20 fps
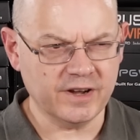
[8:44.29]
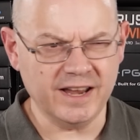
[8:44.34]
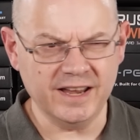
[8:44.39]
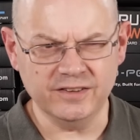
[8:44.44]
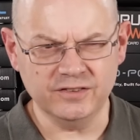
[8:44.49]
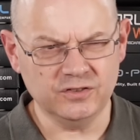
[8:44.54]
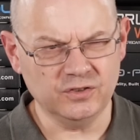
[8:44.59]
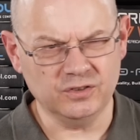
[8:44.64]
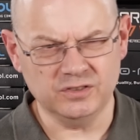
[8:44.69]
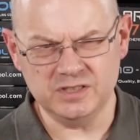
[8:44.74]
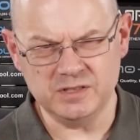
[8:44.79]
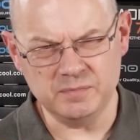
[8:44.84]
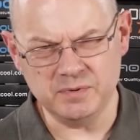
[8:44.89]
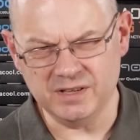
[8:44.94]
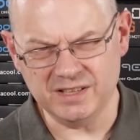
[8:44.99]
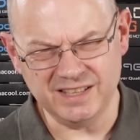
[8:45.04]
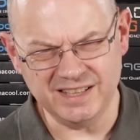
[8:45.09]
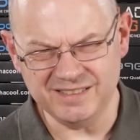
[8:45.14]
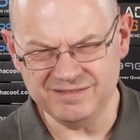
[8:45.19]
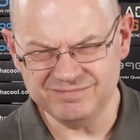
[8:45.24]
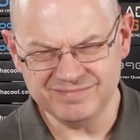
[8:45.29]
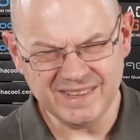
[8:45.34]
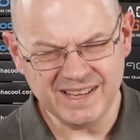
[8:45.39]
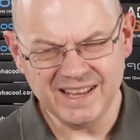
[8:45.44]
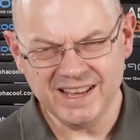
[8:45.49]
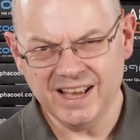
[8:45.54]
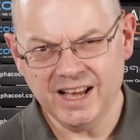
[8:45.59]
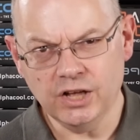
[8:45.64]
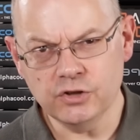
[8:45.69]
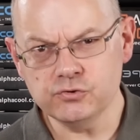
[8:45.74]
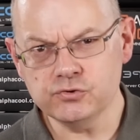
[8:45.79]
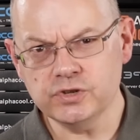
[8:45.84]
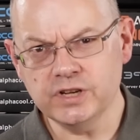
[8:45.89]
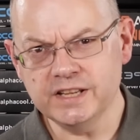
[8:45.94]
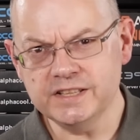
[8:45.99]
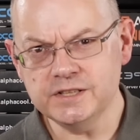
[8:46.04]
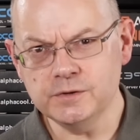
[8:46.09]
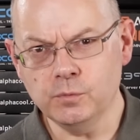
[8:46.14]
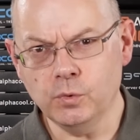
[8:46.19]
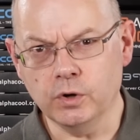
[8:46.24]
It took typically
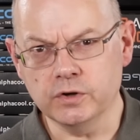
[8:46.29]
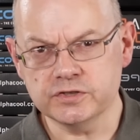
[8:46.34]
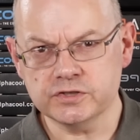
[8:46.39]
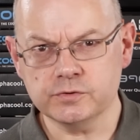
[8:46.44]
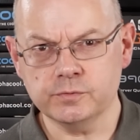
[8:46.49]
180 watts